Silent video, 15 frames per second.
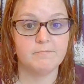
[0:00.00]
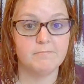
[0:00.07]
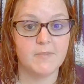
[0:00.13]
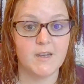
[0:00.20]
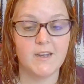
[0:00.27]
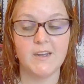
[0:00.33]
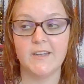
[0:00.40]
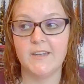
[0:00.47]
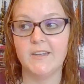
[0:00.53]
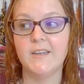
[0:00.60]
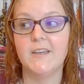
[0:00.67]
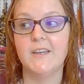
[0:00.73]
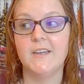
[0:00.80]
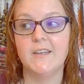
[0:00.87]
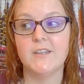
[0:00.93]
I
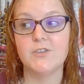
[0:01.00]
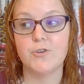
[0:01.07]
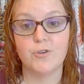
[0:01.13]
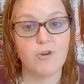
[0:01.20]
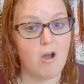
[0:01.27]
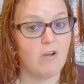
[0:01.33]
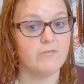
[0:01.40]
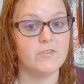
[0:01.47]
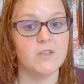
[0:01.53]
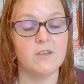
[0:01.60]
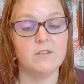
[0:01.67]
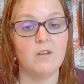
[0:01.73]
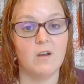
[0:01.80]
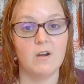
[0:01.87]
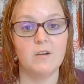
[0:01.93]
turn off the
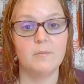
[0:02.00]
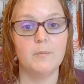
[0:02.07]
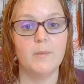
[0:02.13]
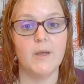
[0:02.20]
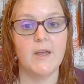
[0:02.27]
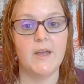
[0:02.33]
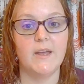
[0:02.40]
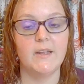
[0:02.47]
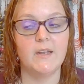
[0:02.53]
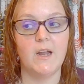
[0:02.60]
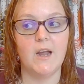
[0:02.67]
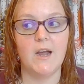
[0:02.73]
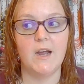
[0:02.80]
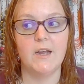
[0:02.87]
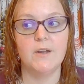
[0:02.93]
alarm and
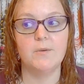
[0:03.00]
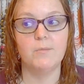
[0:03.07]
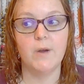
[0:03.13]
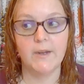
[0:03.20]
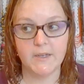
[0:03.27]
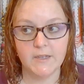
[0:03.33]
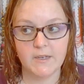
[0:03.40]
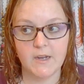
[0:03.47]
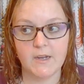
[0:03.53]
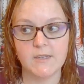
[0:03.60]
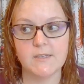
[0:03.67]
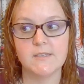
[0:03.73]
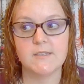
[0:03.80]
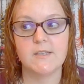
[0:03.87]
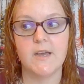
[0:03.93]
I
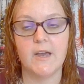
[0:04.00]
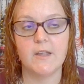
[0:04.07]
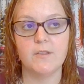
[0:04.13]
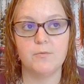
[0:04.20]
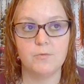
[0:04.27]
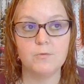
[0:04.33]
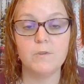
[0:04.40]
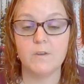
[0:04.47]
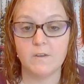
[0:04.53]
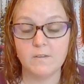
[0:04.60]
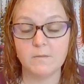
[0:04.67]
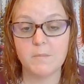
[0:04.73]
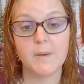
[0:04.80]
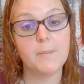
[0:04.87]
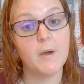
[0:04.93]
recognize that through
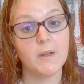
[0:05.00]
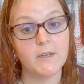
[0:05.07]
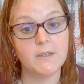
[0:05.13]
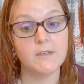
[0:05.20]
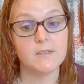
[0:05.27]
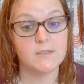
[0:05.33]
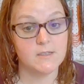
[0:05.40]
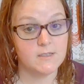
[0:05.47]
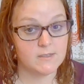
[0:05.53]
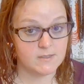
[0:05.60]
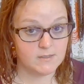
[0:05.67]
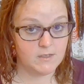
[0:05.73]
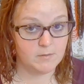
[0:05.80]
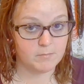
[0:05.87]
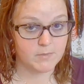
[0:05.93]
this, my body does need
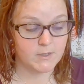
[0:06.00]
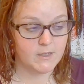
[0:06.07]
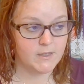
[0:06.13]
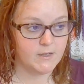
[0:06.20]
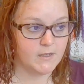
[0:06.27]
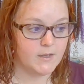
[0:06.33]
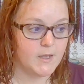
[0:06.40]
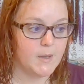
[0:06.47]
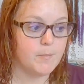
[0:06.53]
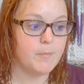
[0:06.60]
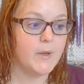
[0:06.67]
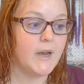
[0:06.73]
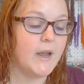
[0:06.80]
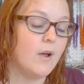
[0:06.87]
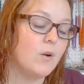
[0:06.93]
sleep.
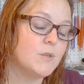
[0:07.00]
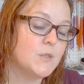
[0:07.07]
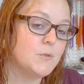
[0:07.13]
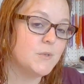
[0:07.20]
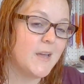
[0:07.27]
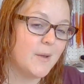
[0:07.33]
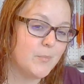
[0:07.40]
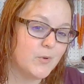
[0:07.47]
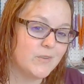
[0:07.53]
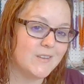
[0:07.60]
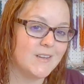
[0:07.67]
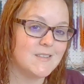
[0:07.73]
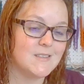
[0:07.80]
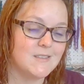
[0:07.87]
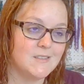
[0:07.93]
But I also temper
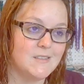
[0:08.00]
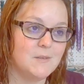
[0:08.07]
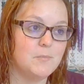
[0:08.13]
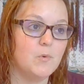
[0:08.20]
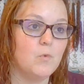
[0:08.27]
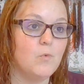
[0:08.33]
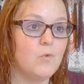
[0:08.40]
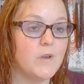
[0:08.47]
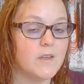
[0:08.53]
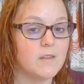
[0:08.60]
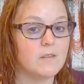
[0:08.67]
that sleep with